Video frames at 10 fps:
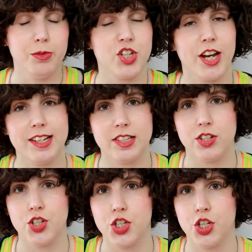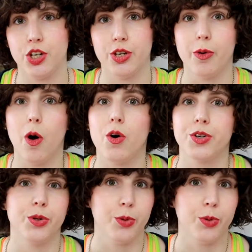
which I listened to on